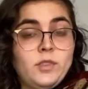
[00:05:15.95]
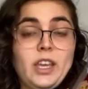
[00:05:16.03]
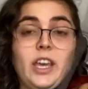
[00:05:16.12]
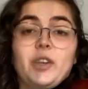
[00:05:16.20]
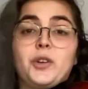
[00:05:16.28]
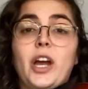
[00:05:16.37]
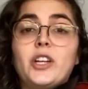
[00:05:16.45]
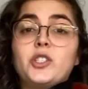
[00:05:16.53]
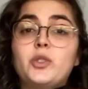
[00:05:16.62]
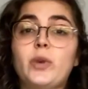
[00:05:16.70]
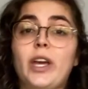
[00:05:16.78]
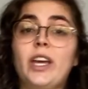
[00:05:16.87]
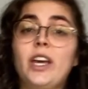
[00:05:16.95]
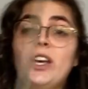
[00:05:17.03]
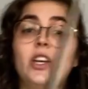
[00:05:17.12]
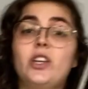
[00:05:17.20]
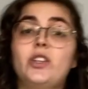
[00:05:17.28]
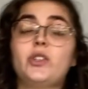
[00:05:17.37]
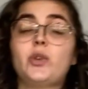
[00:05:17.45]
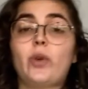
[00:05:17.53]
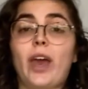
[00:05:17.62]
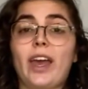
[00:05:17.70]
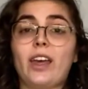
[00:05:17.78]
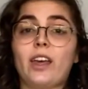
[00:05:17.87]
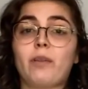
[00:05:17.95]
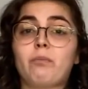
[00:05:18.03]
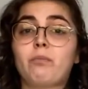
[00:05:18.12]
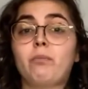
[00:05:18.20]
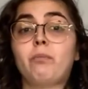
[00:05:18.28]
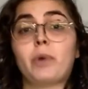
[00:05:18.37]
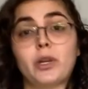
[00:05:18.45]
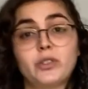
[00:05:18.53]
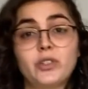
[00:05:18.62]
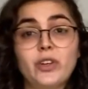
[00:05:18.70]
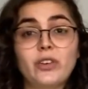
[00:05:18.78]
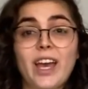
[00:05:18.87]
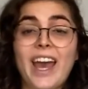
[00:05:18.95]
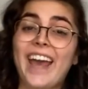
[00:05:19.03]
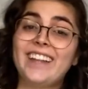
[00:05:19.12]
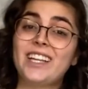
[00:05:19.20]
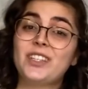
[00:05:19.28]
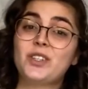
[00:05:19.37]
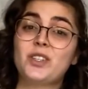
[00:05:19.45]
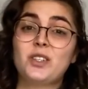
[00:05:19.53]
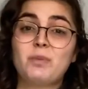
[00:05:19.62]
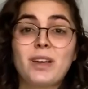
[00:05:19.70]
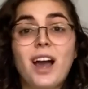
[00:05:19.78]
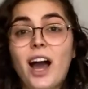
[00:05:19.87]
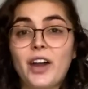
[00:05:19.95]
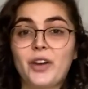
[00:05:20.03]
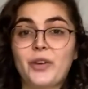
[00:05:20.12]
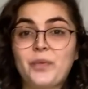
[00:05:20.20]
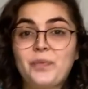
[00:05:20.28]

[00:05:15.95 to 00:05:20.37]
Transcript: You graduate to a brush stroke and then to spiccato.